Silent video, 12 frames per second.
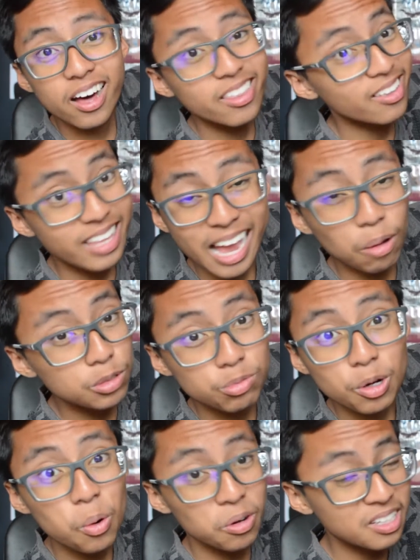Other day I was
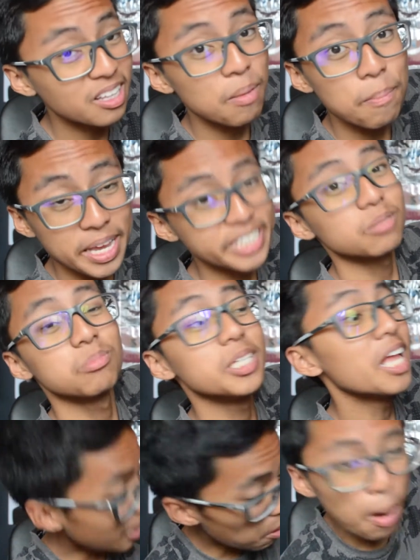recording in the
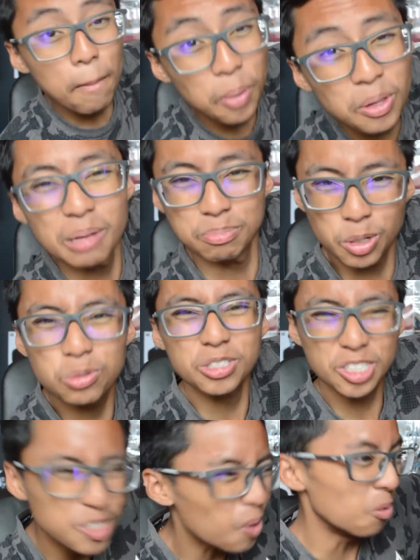basement, now I pull up to a
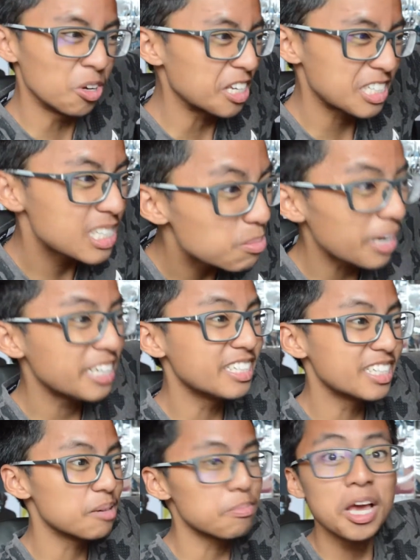show on a
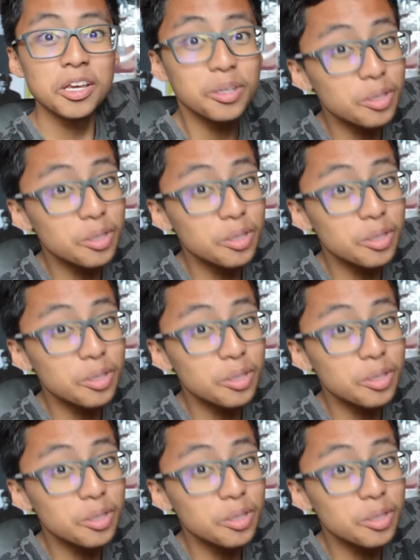spaceship.